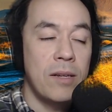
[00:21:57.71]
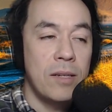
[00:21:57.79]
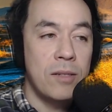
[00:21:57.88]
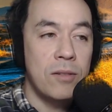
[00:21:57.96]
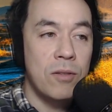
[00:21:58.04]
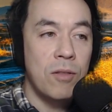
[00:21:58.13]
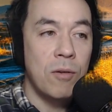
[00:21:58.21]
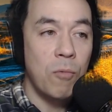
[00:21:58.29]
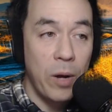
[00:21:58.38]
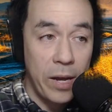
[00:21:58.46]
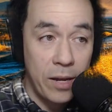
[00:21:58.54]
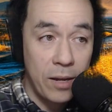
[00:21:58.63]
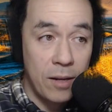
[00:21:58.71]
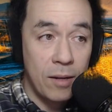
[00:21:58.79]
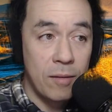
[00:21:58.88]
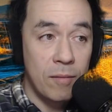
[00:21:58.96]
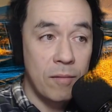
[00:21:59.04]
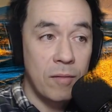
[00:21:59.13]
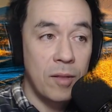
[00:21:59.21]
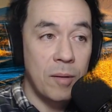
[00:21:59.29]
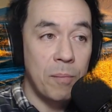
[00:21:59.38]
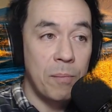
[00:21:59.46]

is the way. The